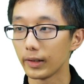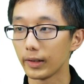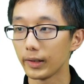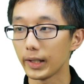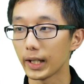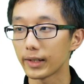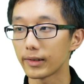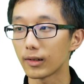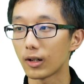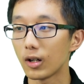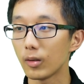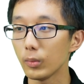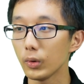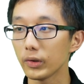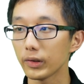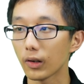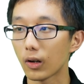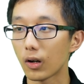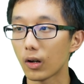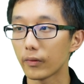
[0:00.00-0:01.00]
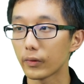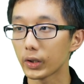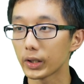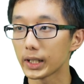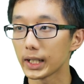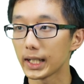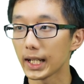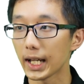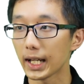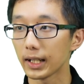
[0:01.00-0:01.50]
That's almost all for
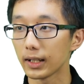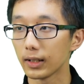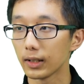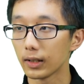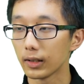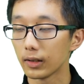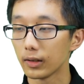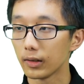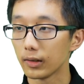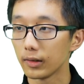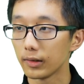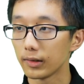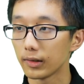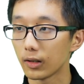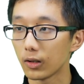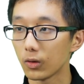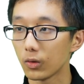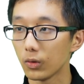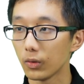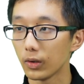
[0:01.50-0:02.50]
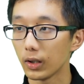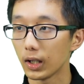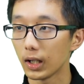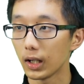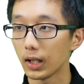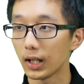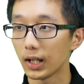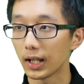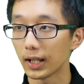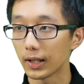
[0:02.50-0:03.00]
today. So,
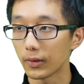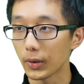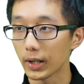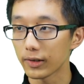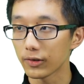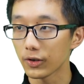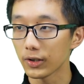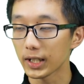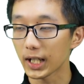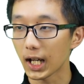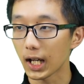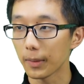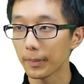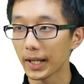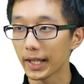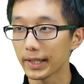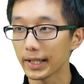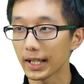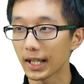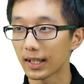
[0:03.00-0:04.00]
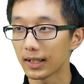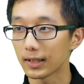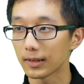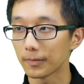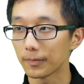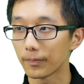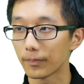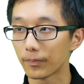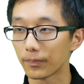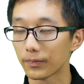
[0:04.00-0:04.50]
a question time at the end.
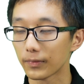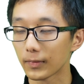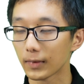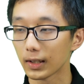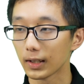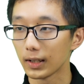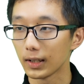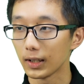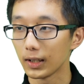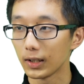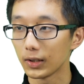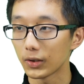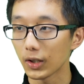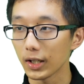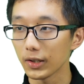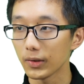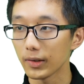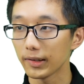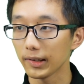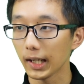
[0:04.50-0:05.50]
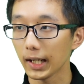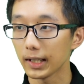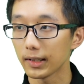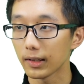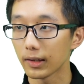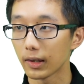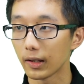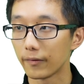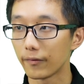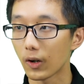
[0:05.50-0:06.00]
Try to
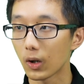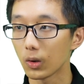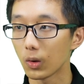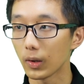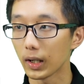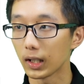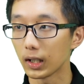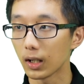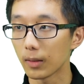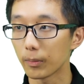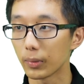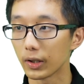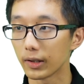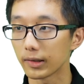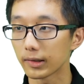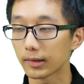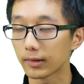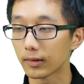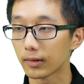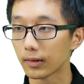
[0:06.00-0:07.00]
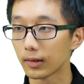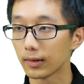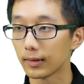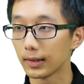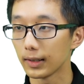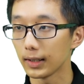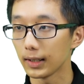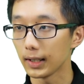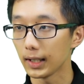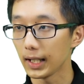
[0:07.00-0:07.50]
state the following numbers.
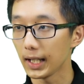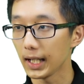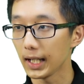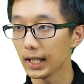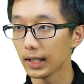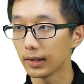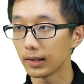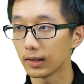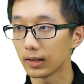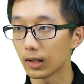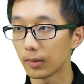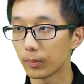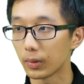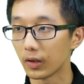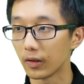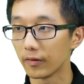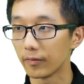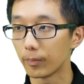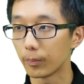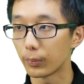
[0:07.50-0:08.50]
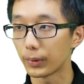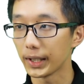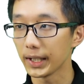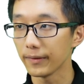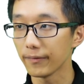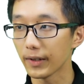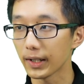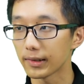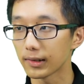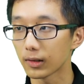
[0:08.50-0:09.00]
A. The number of
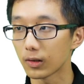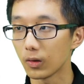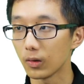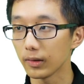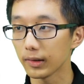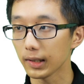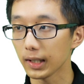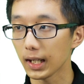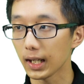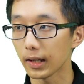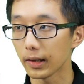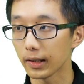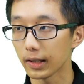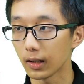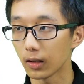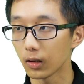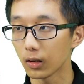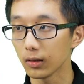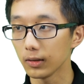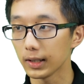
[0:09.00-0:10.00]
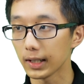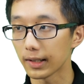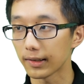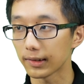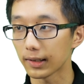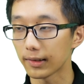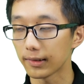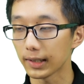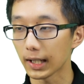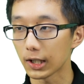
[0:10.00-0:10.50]
brain vesicles in the
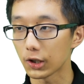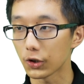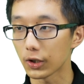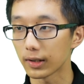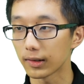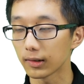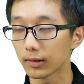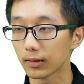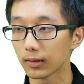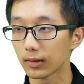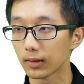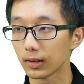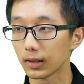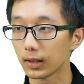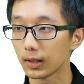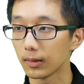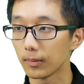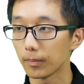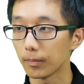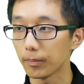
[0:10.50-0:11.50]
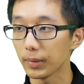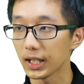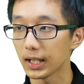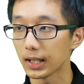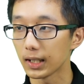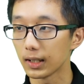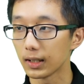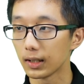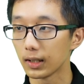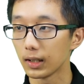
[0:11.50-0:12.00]
earliest stages.
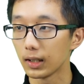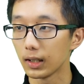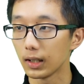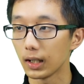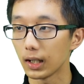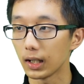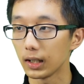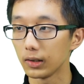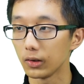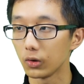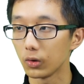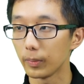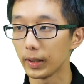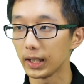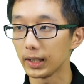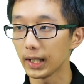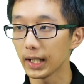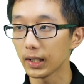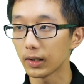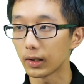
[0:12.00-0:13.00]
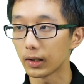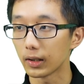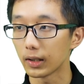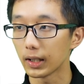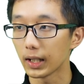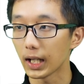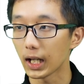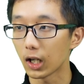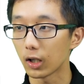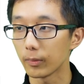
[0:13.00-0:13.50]
B. A little bit later,
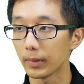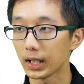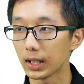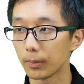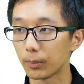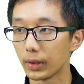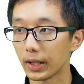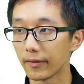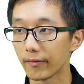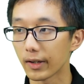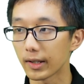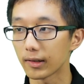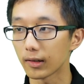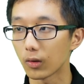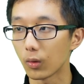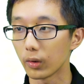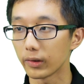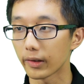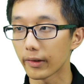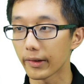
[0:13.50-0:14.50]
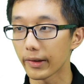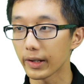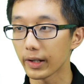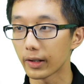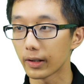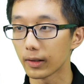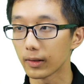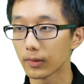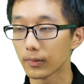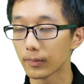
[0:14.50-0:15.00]
how many brain vesicles are
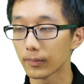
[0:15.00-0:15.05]
there?